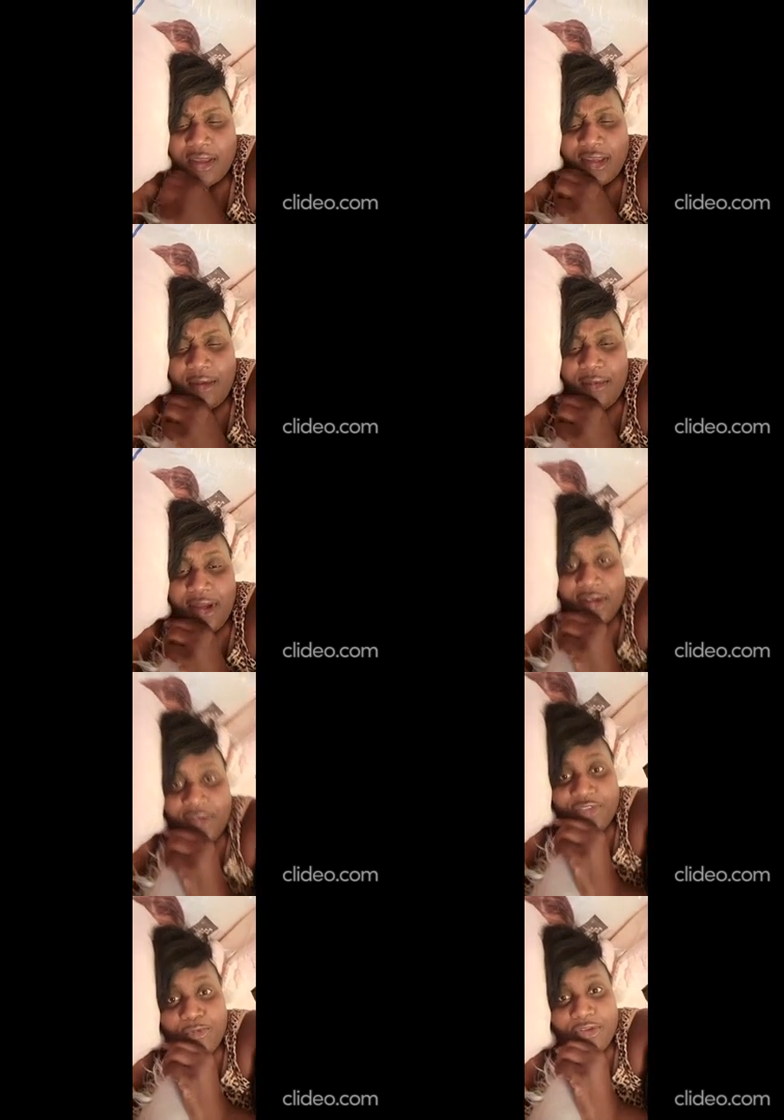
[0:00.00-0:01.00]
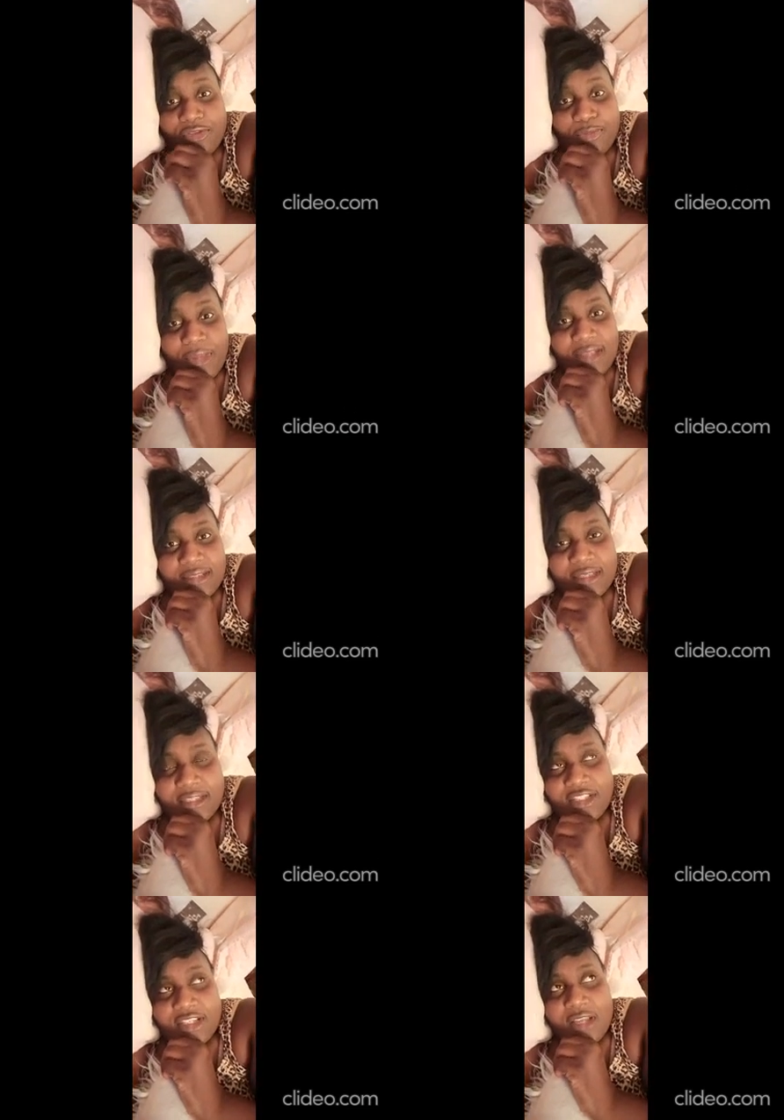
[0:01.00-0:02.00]
Yeah, man, Christmas, me I
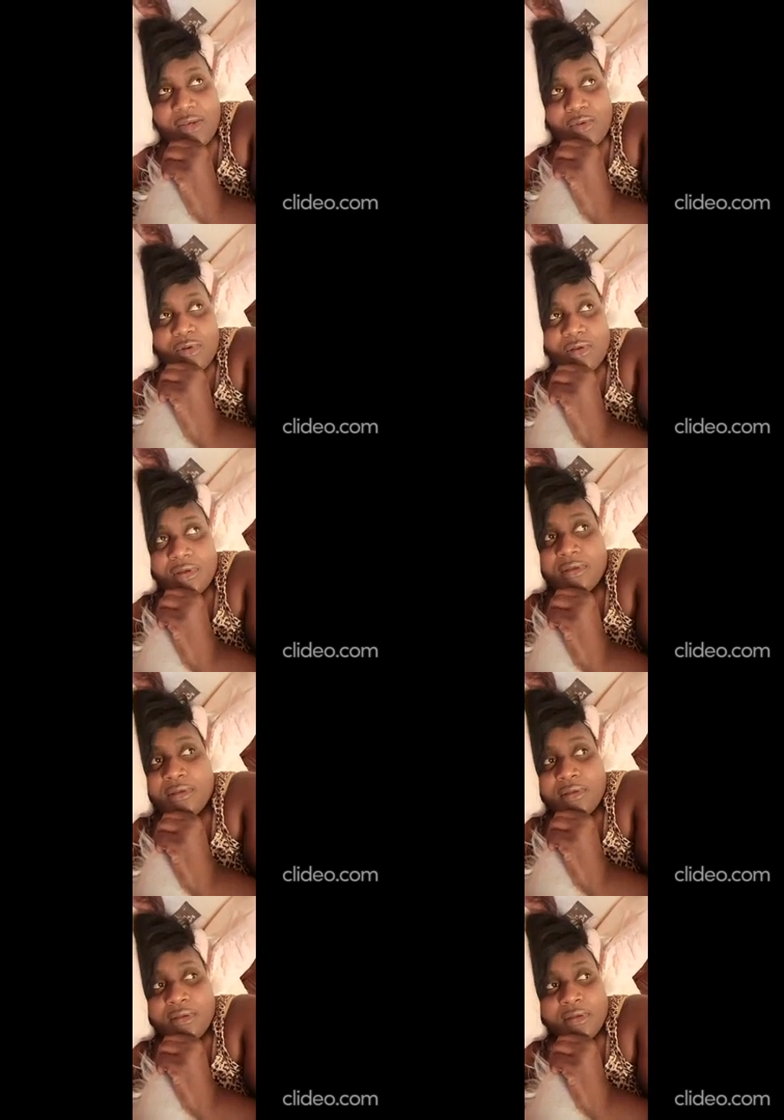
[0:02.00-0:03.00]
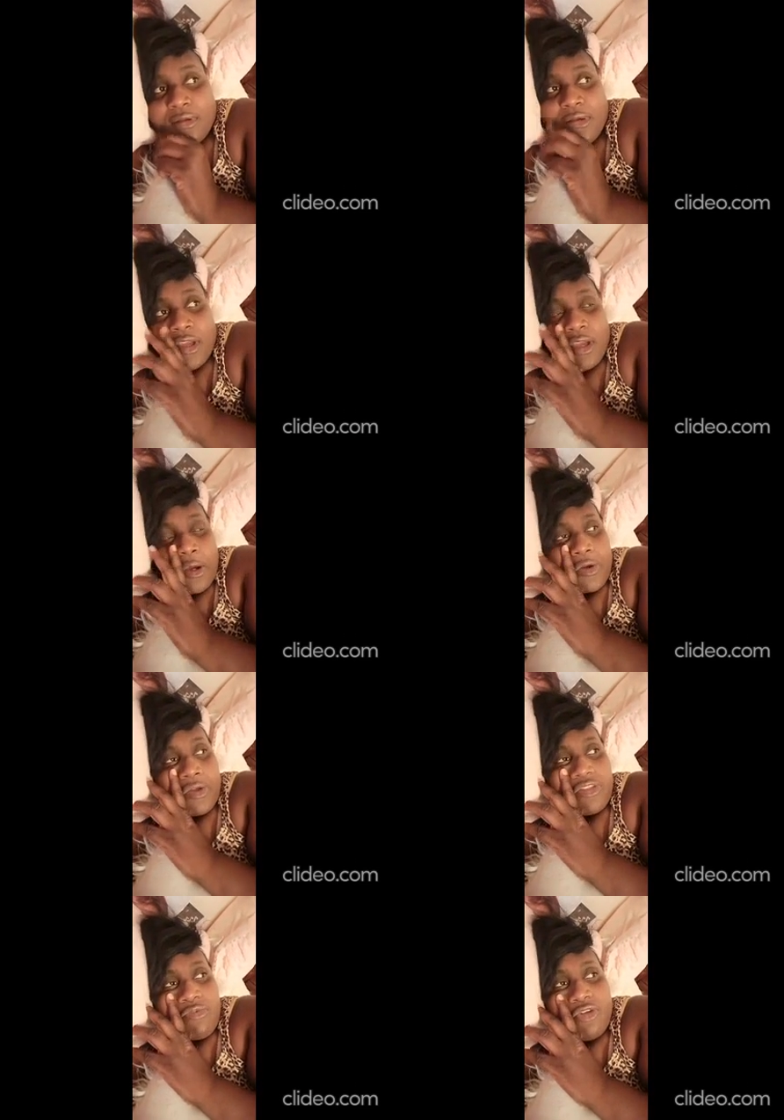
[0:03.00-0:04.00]
said, January.
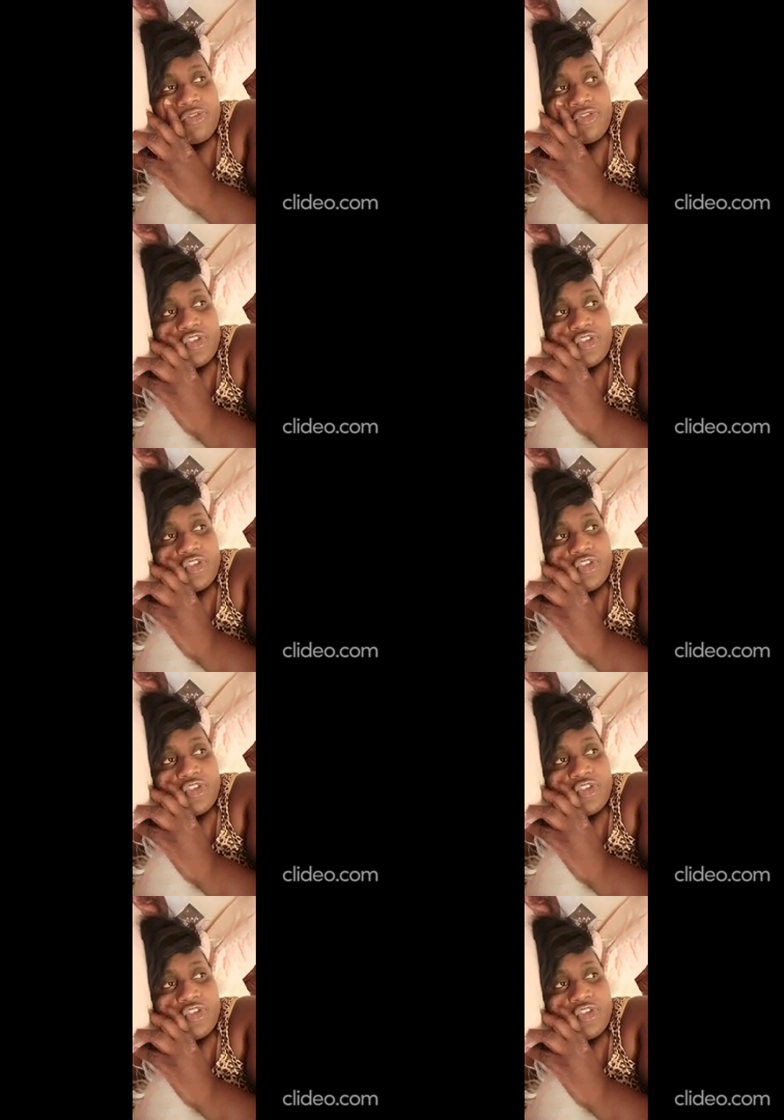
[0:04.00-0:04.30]
Christmas